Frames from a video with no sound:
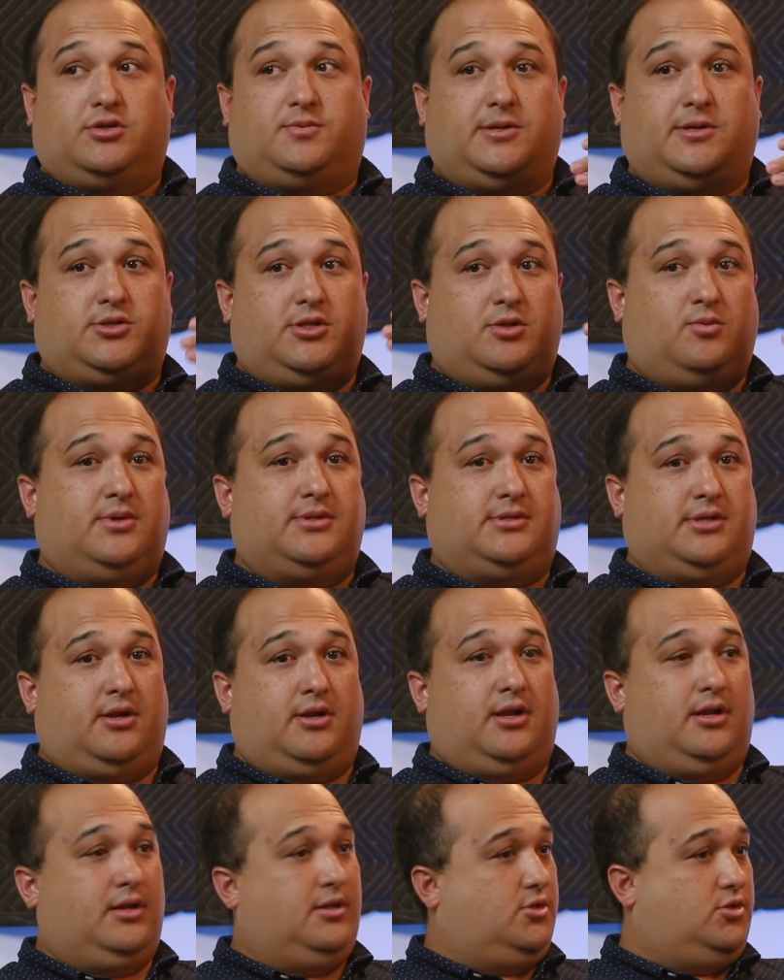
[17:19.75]
especially the ones that
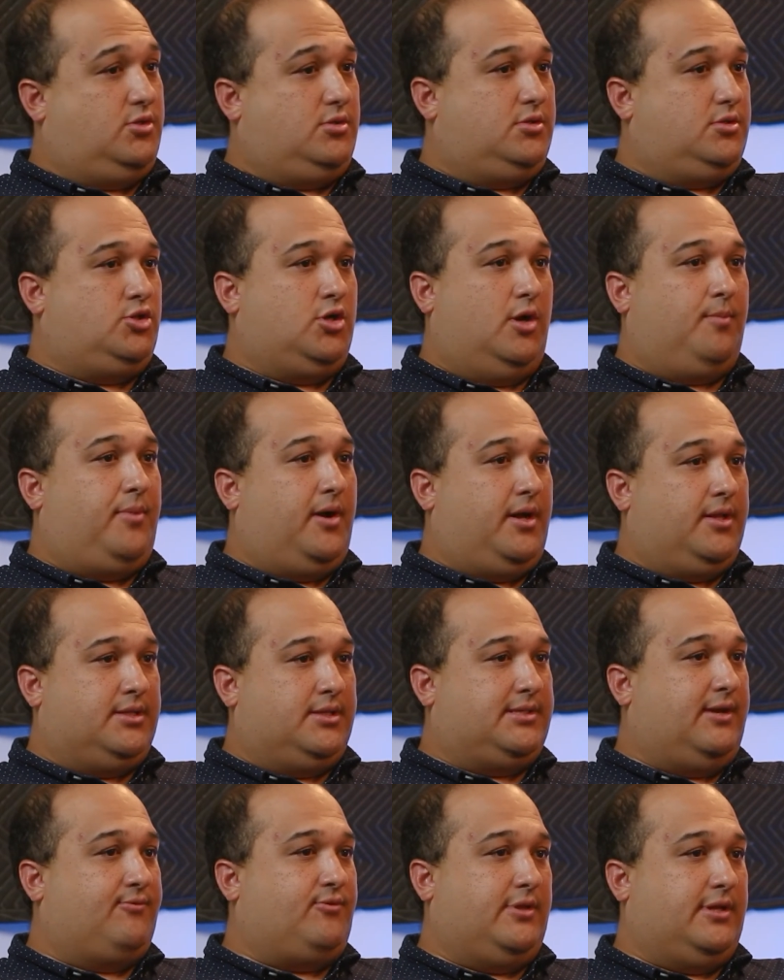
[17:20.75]
are going to jump on
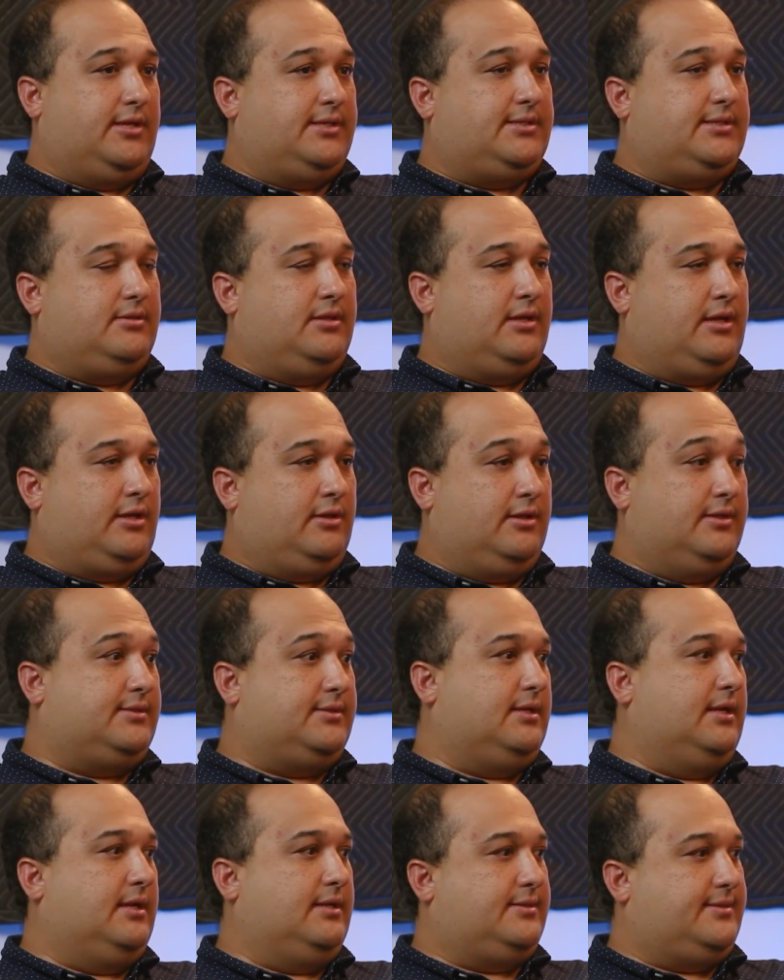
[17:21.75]
this after they they
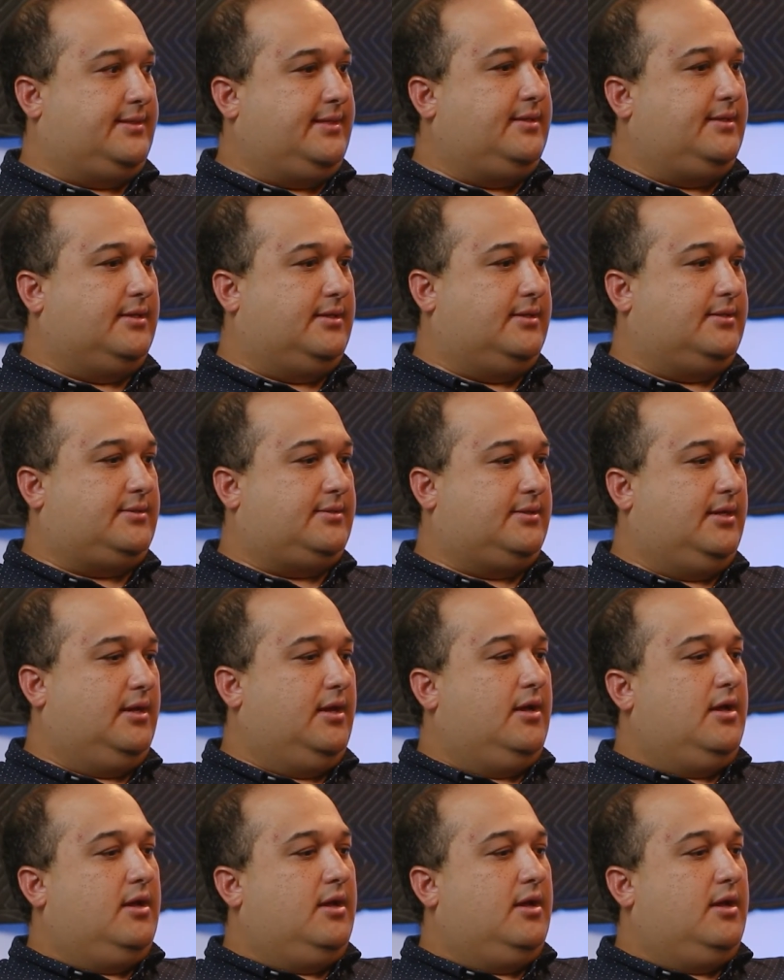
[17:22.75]
listen and see this,